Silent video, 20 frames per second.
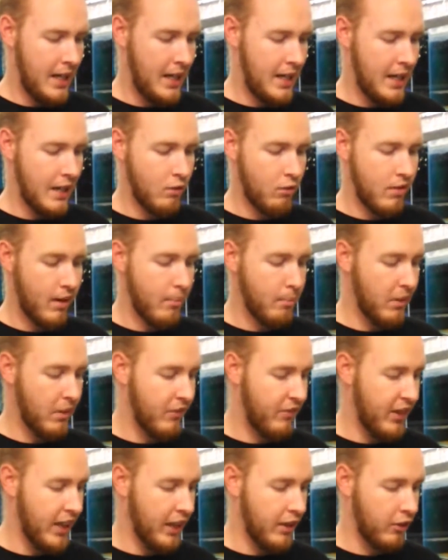I'd rip my
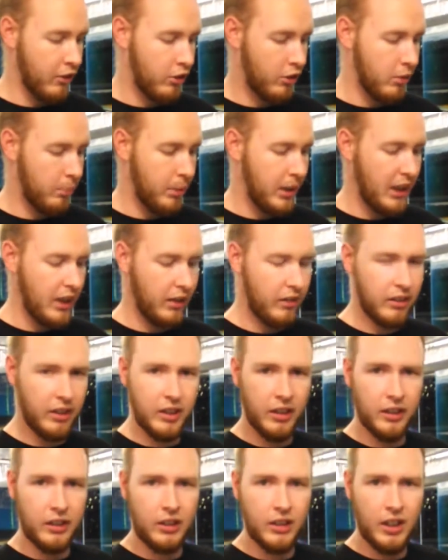fingers to
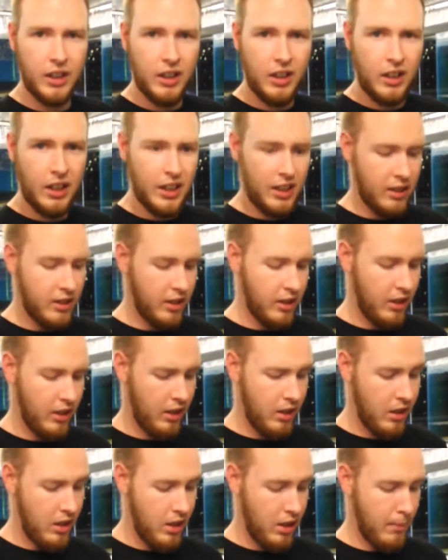pieces,
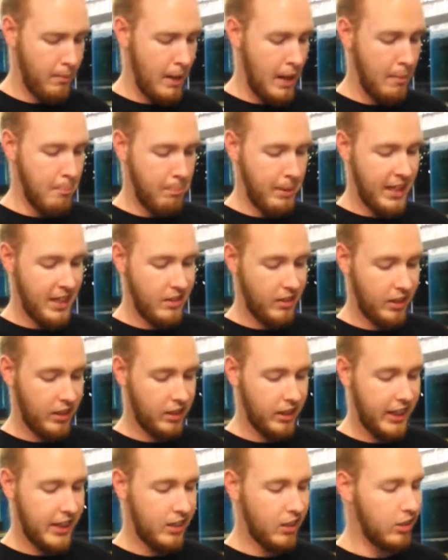and
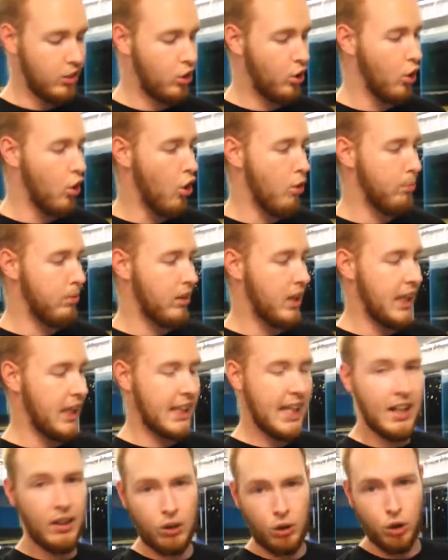basically the tub I'd
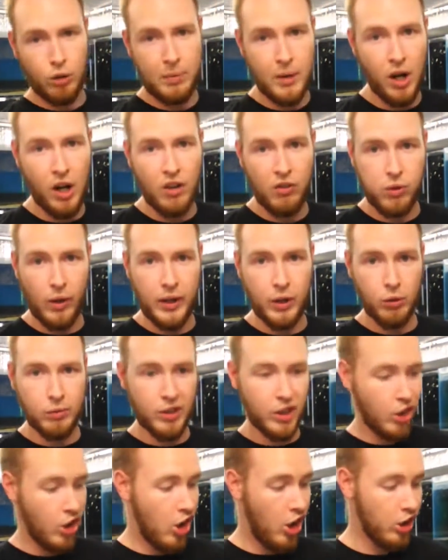end up halfway up
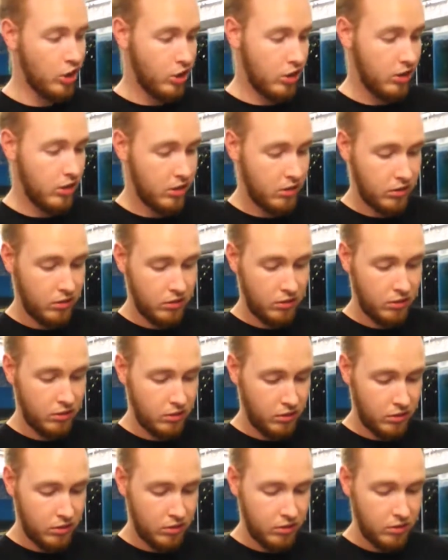the garden,
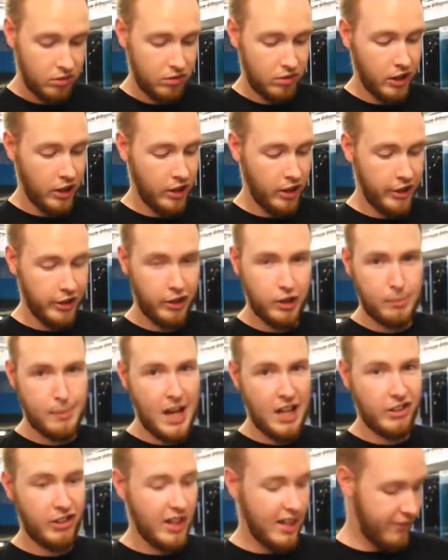
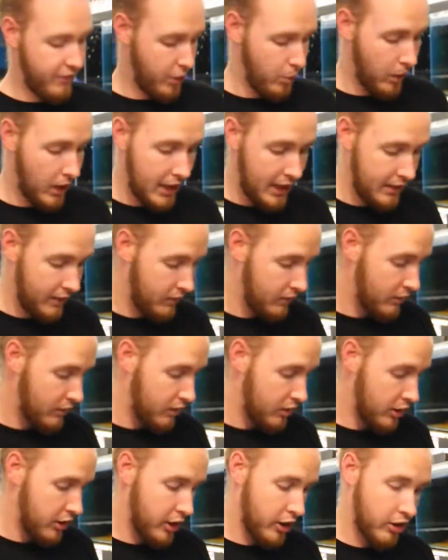smashed everywhere.
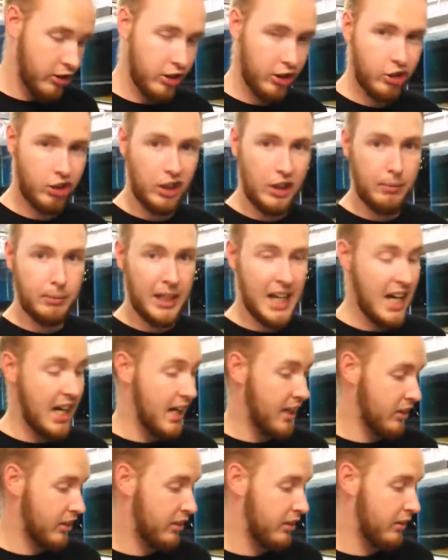See me ass.